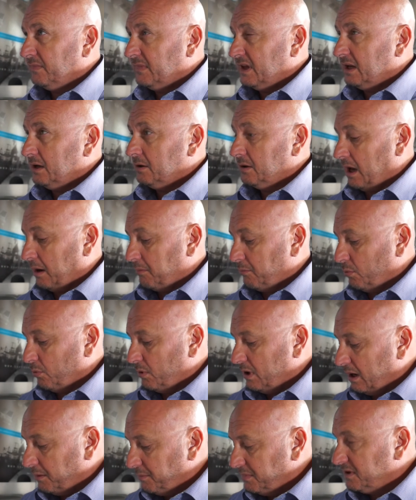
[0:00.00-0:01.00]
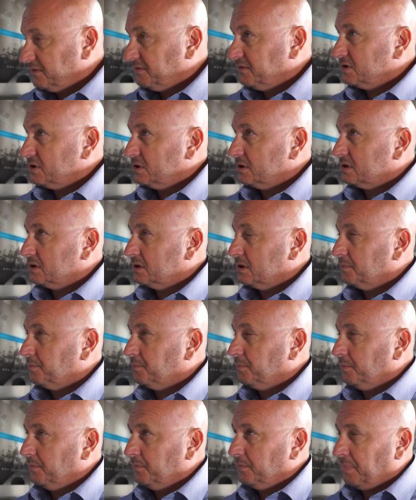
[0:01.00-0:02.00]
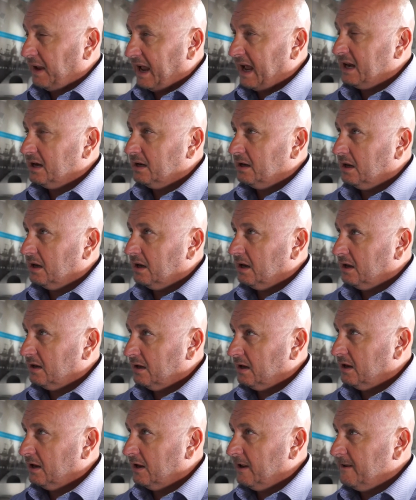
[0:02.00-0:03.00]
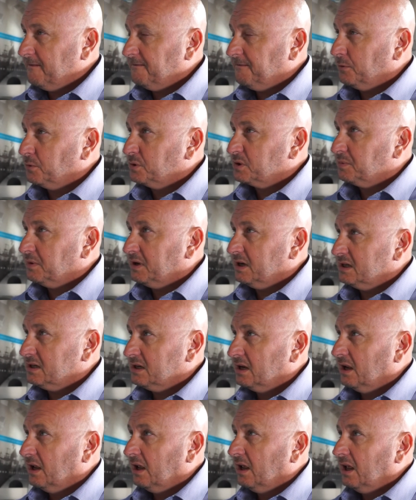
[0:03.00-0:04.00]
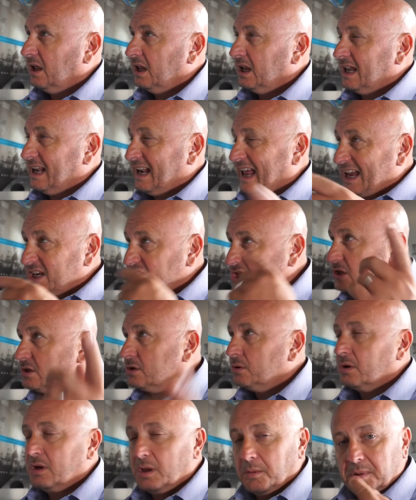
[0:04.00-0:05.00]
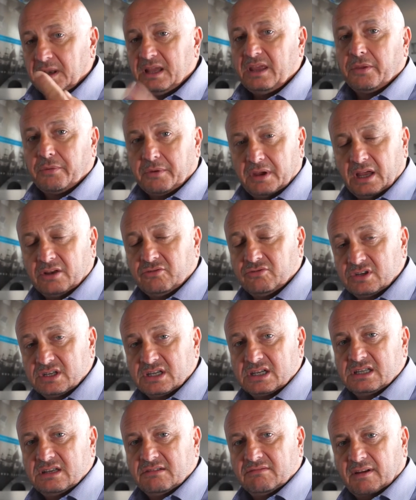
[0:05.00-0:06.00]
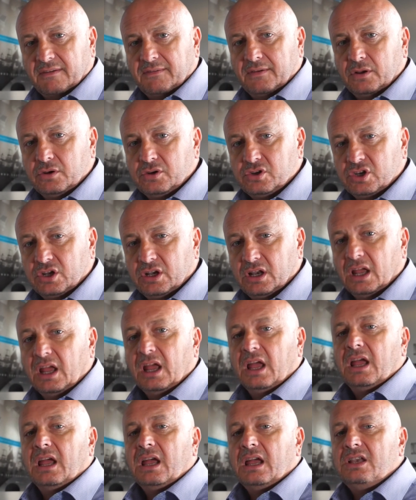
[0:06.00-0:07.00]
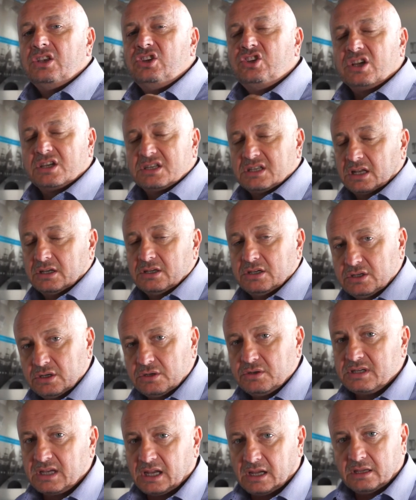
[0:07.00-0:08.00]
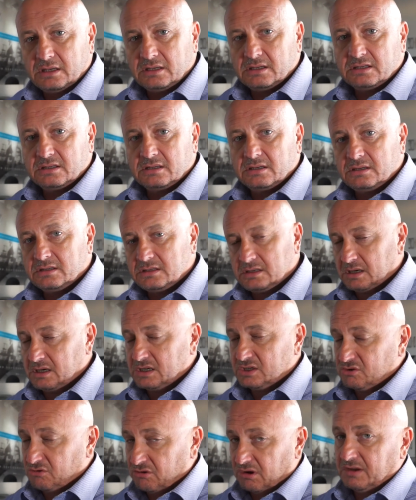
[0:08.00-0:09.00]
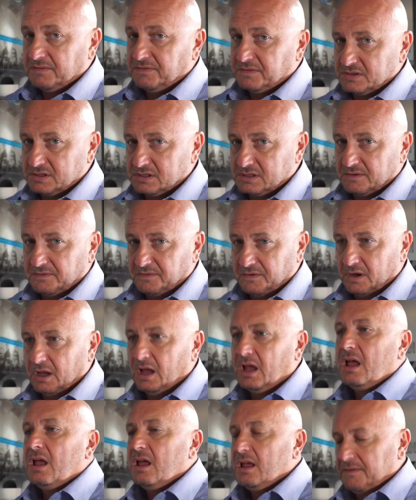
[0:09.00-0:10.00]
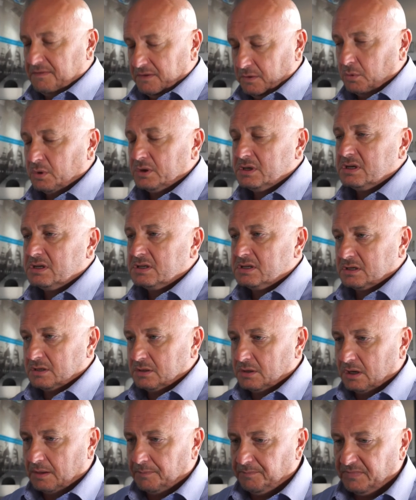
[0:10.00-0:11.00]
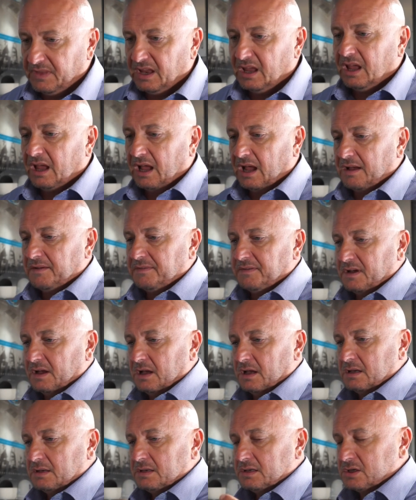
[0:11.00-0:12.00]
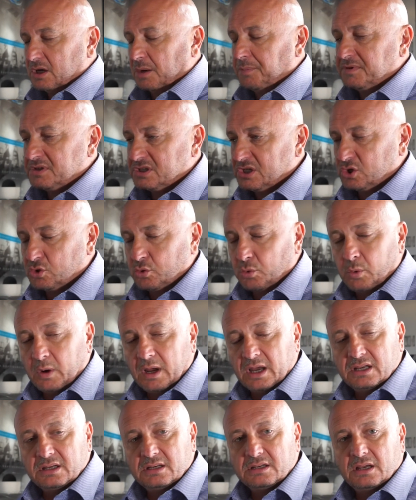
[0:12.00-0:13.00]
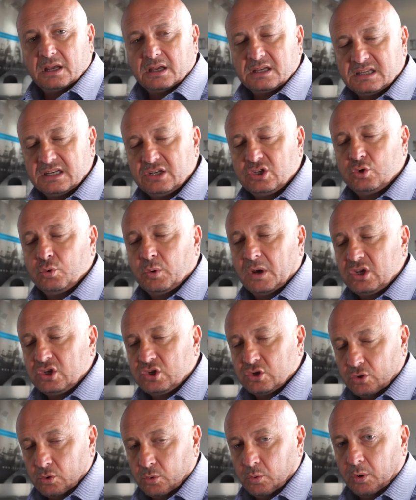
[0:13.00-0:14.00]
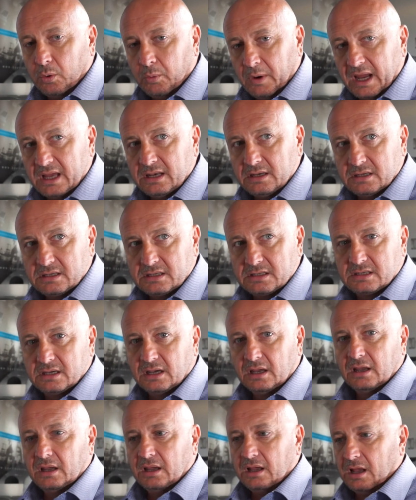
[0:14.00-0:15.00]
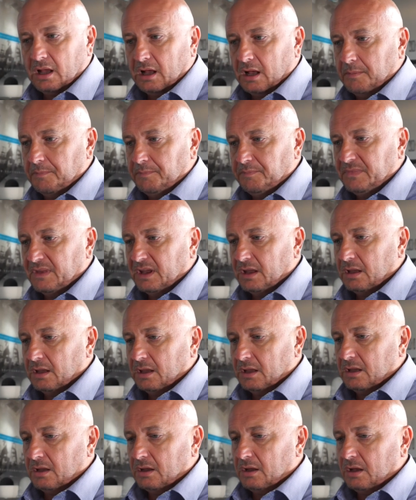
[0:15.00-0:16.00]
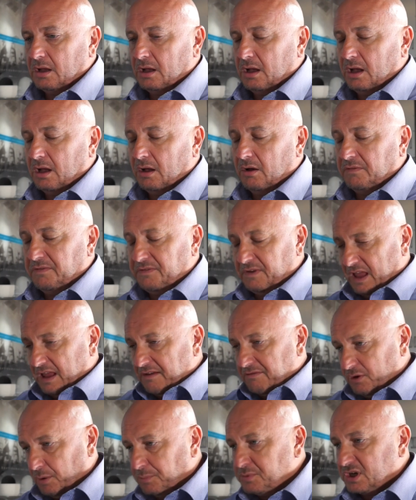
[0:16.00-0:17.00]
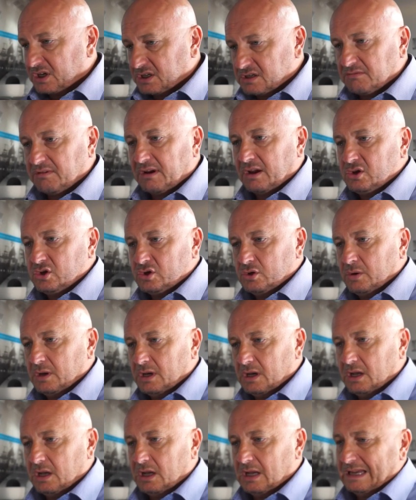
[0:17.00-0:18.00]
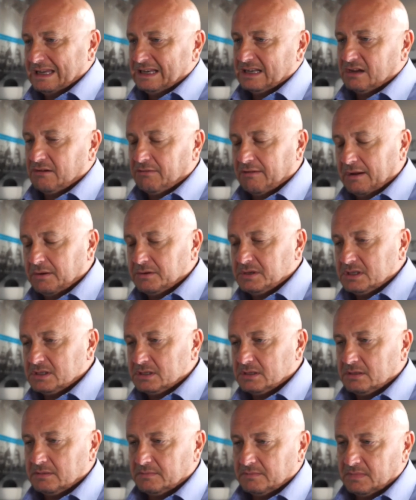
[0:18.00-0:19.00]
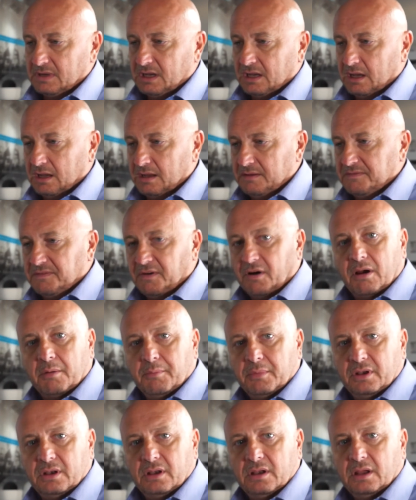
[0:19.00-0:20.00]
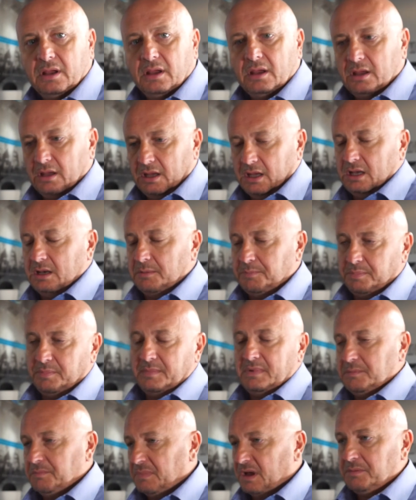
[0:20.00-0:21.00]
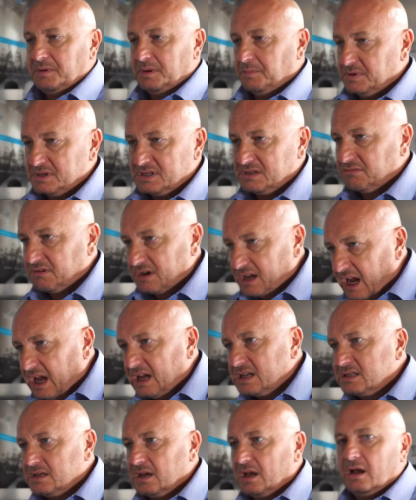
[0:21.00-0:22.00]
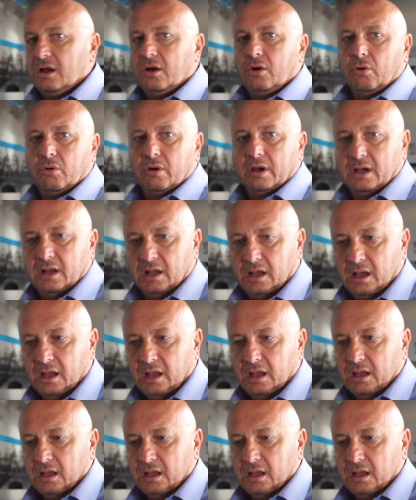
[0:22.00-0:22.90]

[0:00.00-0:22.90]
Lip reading: then the camera will allow me to pan at full speed. You can actually do a complete 360 revolution in just under 2 seconds. So it's great for if you wanted to have a type of situational awareness of every object around you in a crowded environment, in maybe a busy regatta or in a